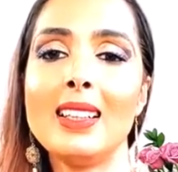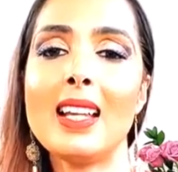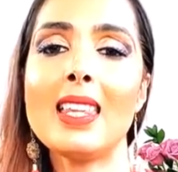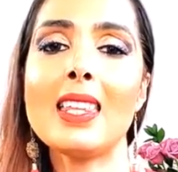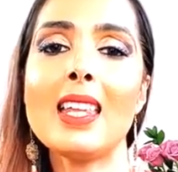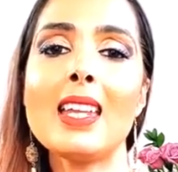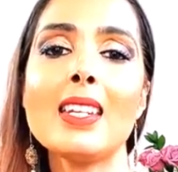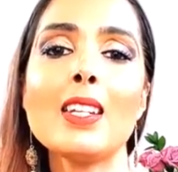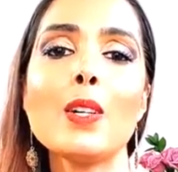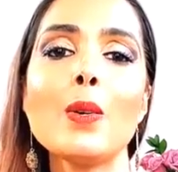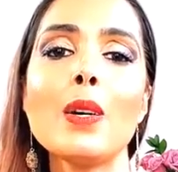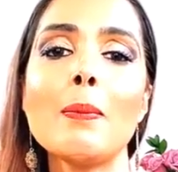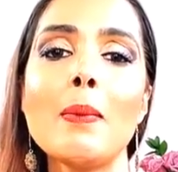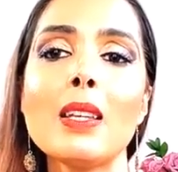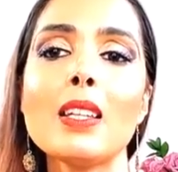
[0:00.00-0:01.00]
And then, you know
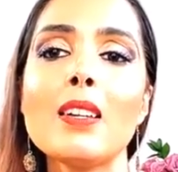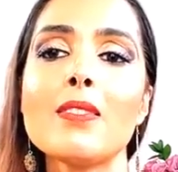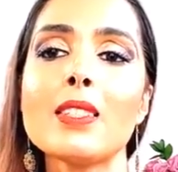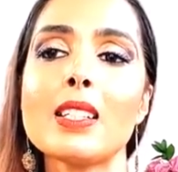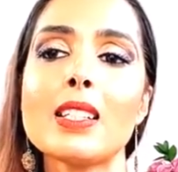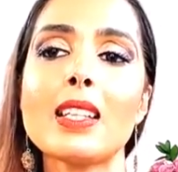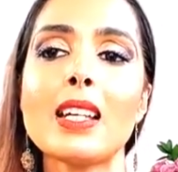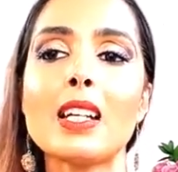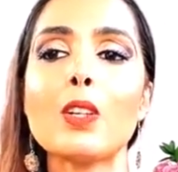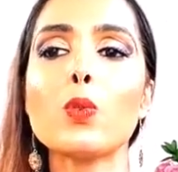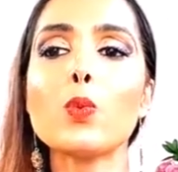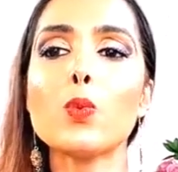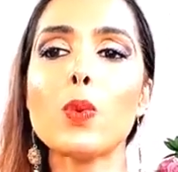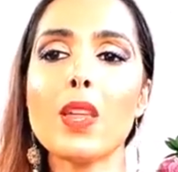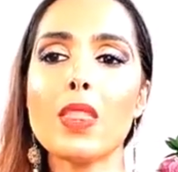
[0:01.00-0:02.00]
what, my loves, is like a
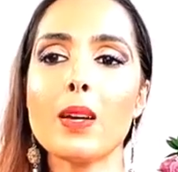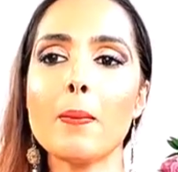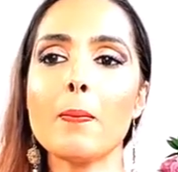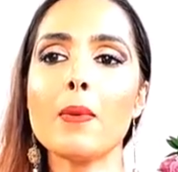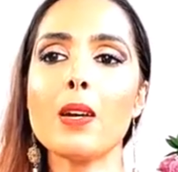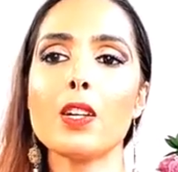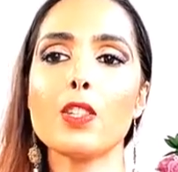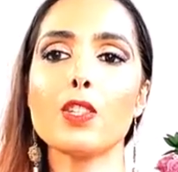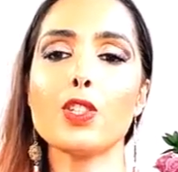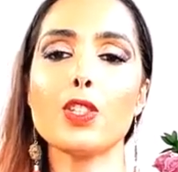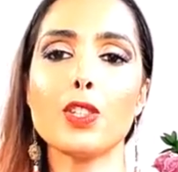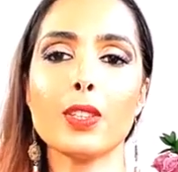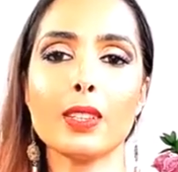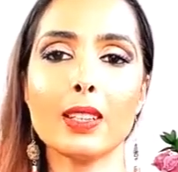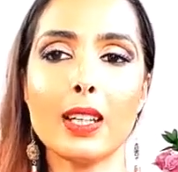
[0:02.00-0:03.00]
rhythm to
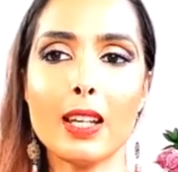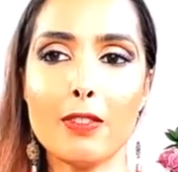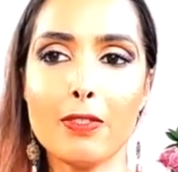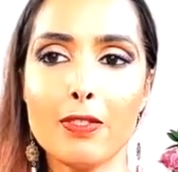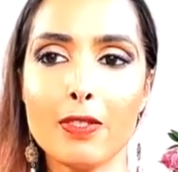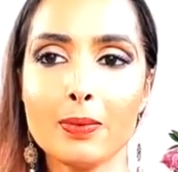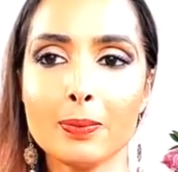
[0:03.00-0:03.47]
your life.